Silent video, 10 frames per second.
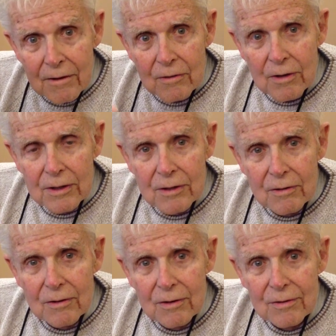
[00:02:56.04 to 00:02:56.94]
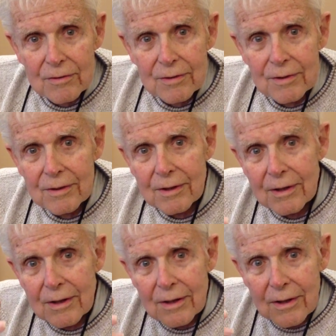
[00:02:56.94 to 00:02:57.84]
you are called,
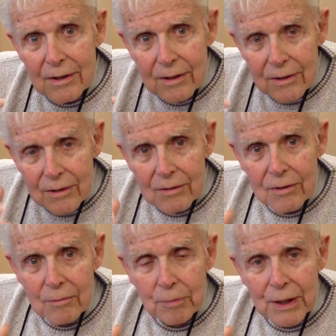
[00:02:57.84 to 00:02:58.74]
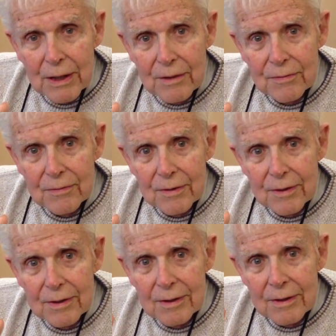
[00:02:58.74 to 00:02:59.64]
you are blessed.
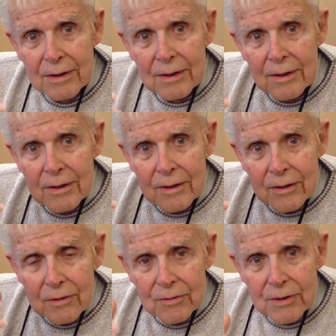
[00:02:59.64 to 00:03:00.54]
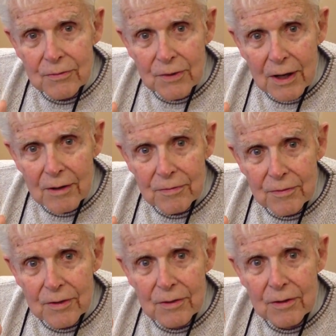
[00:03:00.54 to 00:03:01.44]
You just have to